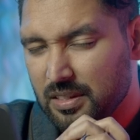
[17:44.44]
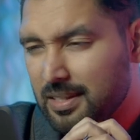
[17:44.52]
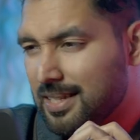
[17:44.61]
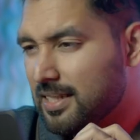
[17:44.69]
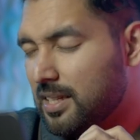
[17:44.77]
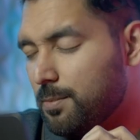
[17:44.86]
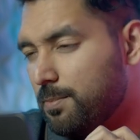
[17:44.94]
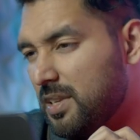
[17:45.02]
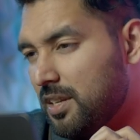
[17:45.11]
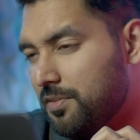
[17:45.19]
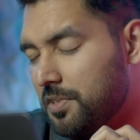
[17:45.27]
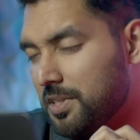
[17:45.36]
that some
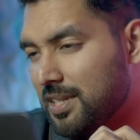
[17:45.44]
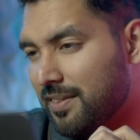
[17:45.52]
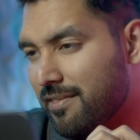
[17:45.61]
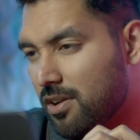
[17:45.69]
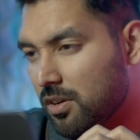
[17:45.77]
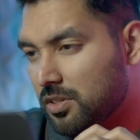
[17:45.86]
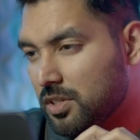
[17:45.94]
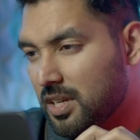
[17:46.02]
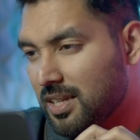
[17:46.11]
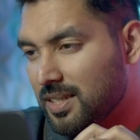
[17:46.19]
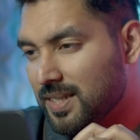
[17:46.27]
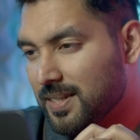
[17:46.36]
believers have not
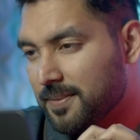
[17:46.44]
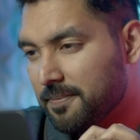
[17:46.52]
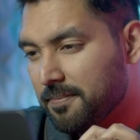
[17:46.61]
changed?